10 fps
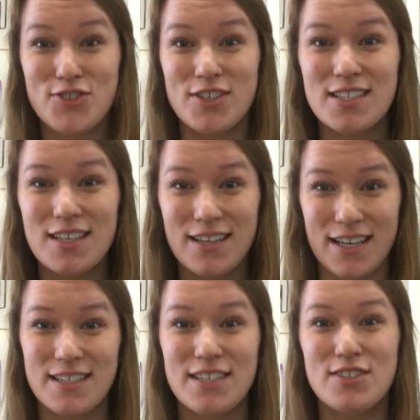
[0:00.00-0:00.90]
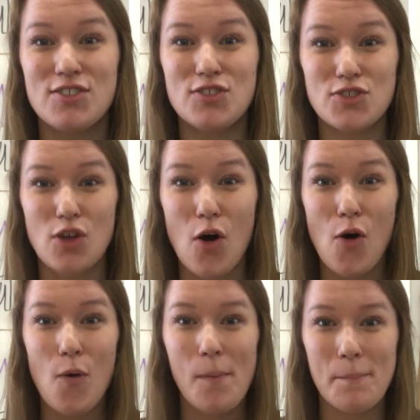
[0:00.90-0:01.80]
just collected
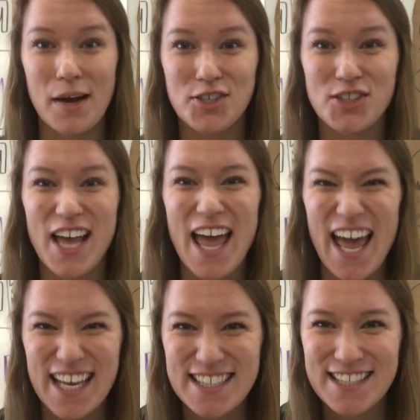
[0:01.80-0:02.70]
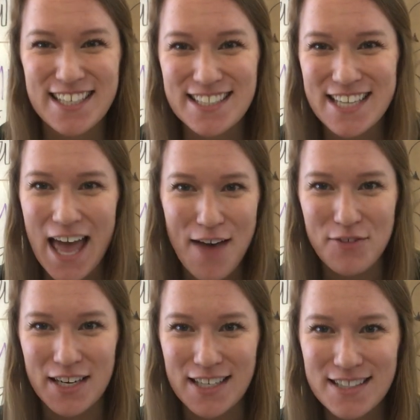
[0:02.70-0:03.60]
so much excellent
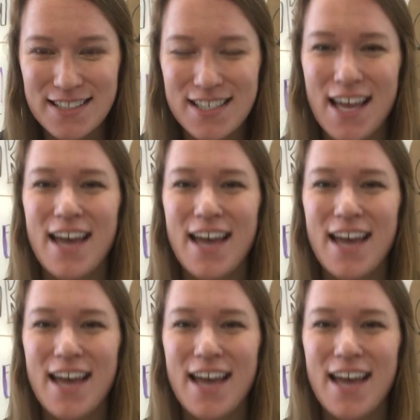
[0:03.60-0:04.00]
evidence